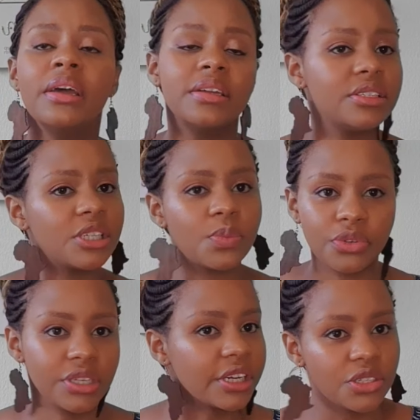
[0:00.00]
just
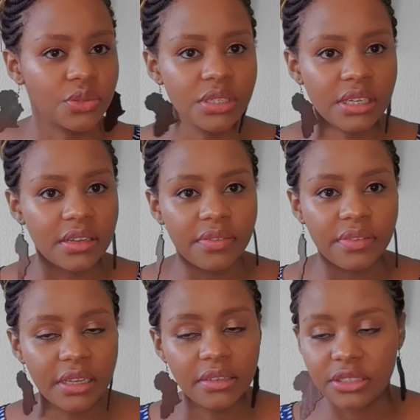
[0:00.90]
protect yourself.
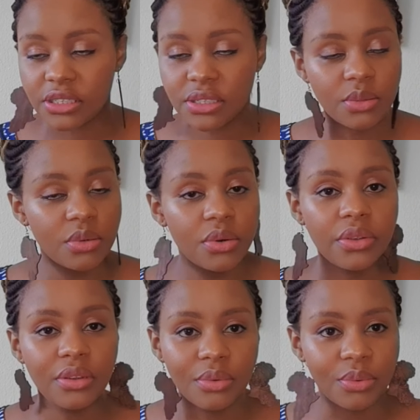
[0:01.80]
Like, just know
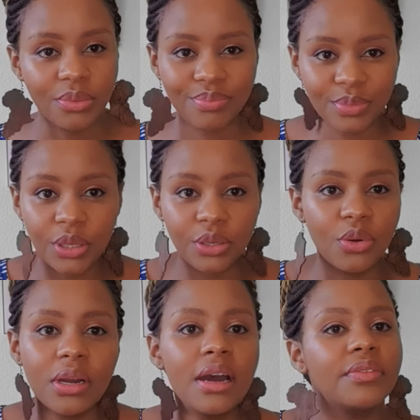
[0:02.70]
you
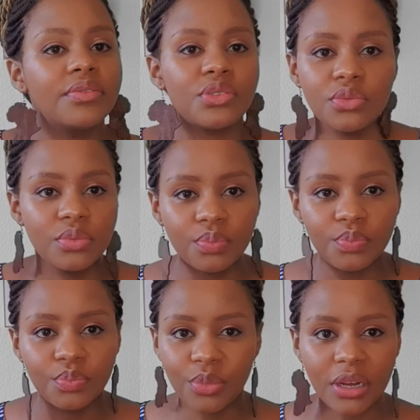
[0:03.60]
don't have to
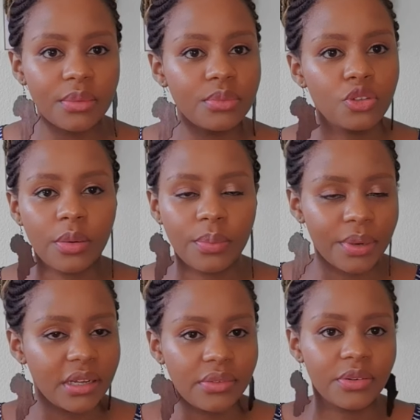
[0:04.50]
come to a
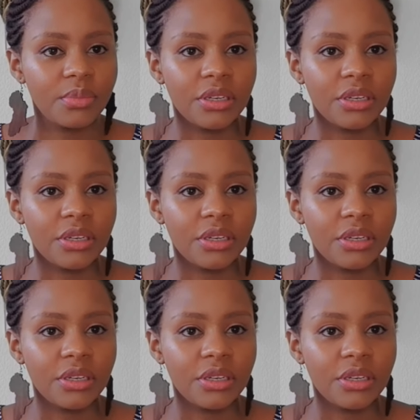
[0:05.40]
bad family.